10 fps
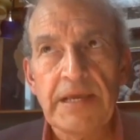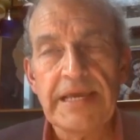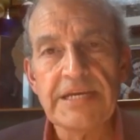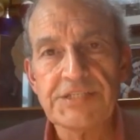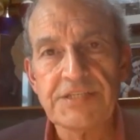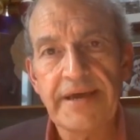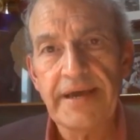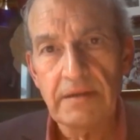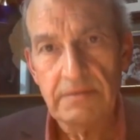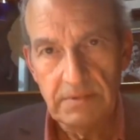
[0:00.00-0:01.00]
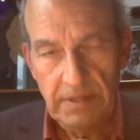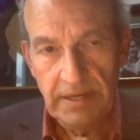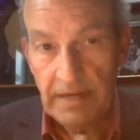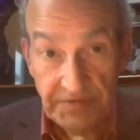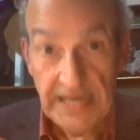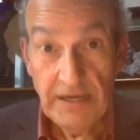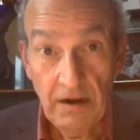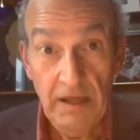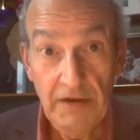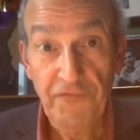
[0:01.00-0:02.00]
is that, and I've taken a
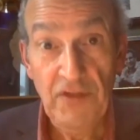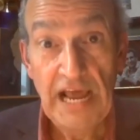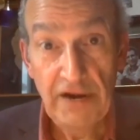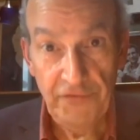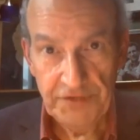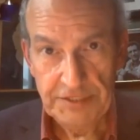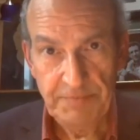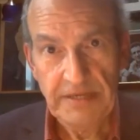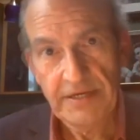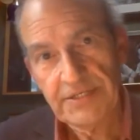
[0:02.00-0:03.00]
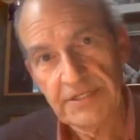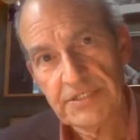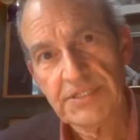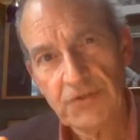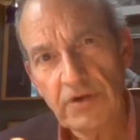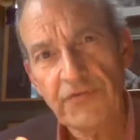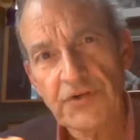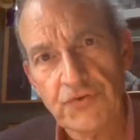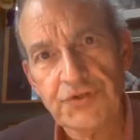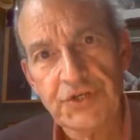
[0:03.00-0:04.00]
lot of flack for this because it's a sort of a
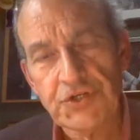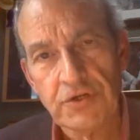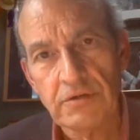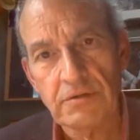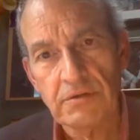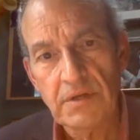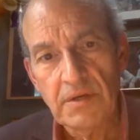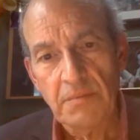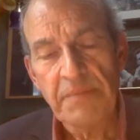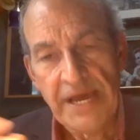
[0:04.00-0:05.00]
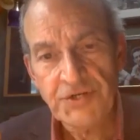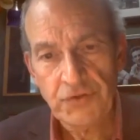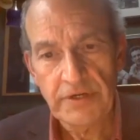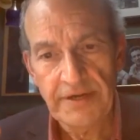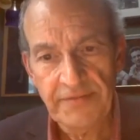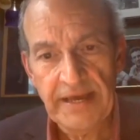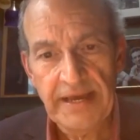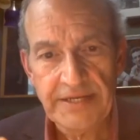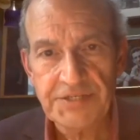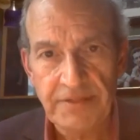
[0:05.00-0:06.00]
traditional mantra, and that
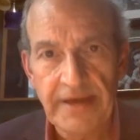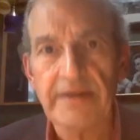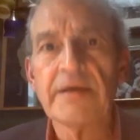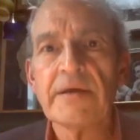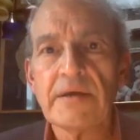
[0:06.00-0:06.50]
is that